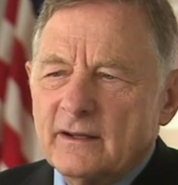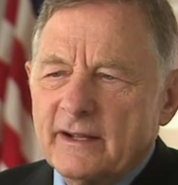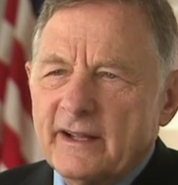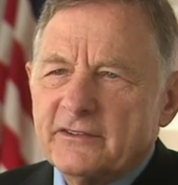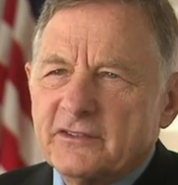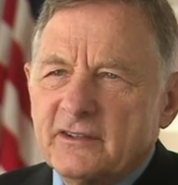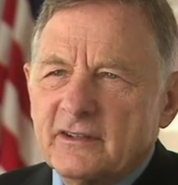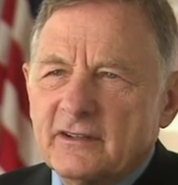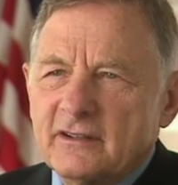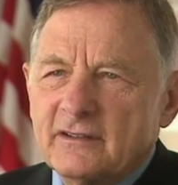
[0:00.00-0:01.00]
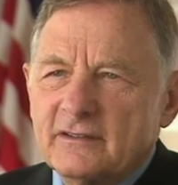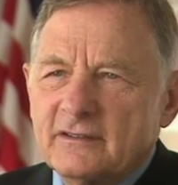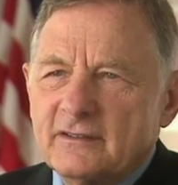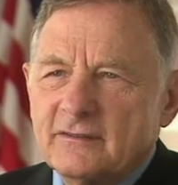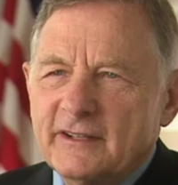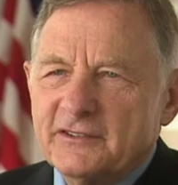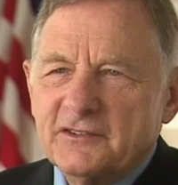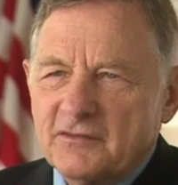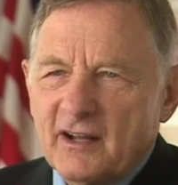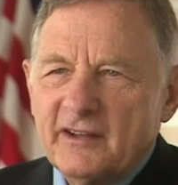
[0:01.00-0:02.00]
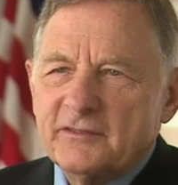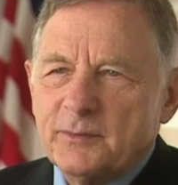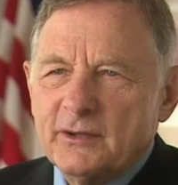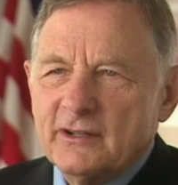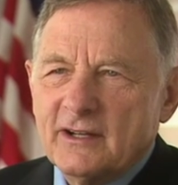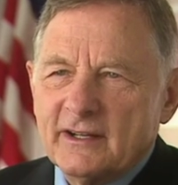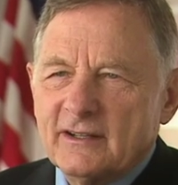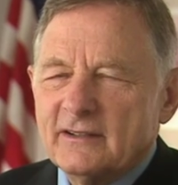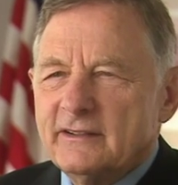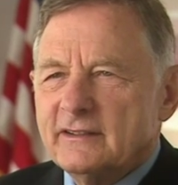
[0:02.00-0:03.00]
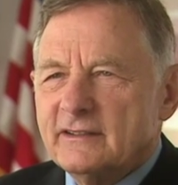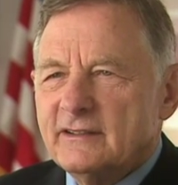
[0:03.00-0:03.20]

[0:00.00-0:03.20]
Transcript: ask his advice periodically.